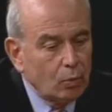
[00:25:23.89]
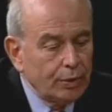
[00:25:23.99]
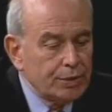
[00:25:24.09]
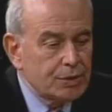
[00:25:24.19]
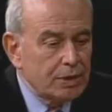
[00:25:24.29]

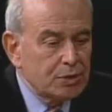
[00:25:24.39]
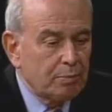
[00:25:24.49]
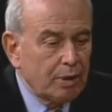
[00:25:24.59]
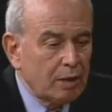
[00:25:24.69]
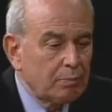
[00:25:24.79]
We discussed
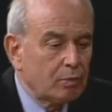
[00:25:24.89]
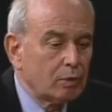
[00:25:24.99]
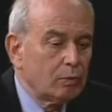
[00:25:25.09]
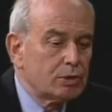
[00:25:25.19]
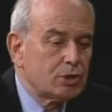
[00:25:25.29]
a paper
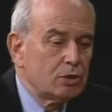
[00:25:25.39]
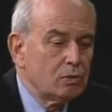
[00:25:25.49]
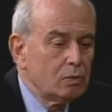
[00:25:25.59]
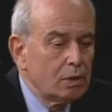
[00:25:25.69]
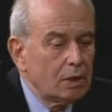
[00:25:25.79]
in which
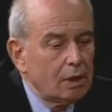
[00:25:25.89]
you